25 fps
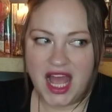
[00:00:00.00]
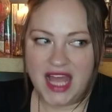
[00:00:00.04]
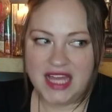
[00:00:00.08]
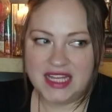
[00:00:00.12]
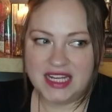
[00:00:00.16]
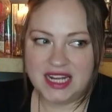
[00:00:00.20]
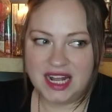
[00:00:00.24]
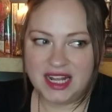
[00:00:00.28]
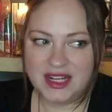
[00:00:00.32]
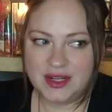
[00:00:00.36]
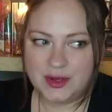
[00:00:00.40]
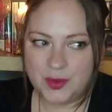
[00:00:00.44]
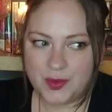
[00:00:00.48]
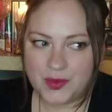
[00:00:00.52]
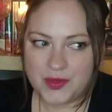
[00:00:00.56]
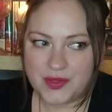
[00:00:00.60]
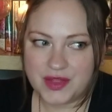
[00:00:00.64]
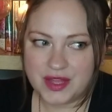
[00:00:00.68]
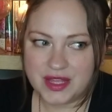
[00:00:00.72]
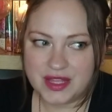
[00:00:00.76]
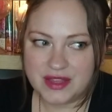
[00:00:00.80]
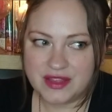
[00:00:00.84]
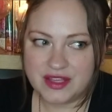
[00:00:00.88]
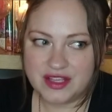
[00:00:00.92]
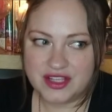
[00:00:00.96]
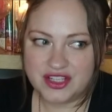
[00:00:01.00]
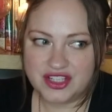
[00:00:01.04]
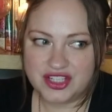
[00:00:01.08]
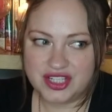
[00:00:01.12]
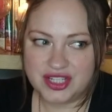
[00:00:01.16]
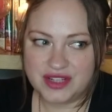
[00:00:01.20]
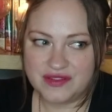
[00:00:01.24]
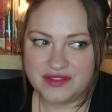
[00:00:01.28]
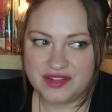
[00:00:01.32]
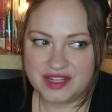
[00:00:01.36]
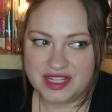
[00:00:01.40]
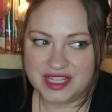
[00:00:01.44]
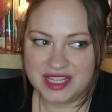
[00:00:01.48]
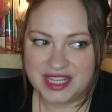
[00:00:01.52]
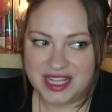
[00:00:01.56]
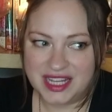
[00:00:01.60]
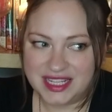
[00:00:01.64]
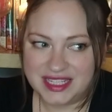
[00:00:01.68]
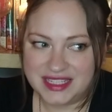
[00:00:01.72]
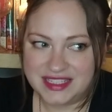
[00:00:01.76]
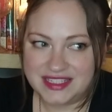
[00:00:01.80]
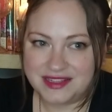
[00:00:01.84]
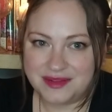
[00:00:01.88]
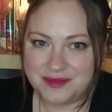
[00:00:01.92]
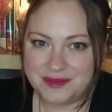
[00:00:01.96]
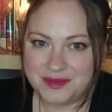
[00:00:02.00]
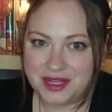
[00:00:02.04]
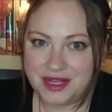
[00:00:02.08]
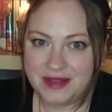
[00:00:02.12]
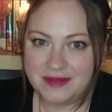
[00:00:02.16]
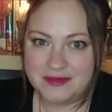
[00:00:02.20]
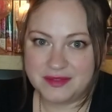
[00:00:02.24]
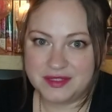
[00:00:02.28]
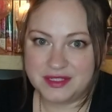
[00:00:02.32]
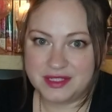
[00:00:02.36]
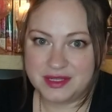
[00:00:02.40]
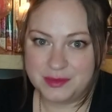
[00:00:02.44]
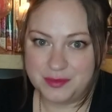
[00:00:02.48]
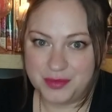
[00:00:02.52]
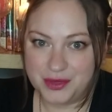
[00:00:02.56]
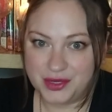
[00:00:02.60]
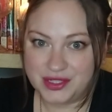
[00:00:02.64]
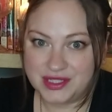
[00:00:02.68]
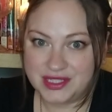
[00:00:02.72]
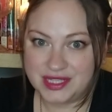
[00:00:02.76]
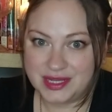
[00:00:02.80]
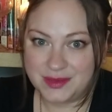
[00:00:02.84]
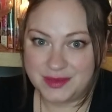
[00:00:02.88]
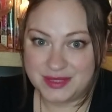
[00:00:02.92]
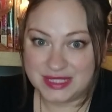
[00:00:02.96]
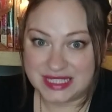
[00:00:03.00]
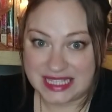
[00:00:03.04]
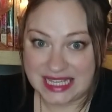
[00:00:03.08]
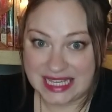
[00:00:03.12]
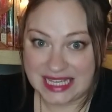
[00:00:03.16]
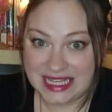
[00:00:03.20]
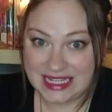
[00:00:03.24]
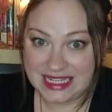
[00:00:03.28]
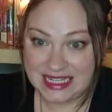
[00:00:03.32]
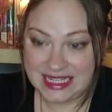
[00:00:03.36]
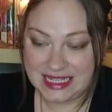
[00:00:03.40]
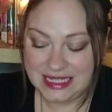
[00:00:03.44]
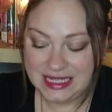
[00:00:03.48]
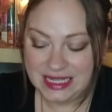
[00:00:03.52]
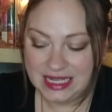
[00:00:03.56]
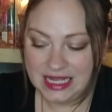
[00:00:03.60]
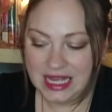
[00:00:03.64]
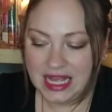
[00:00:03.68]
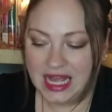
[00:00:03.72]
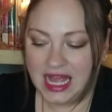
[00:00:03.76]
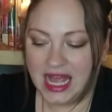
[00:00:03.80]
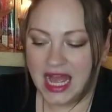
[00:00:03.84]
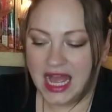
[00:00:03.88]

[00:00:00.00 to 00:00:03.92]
And I don't think that she realized sometimes the books I was getting.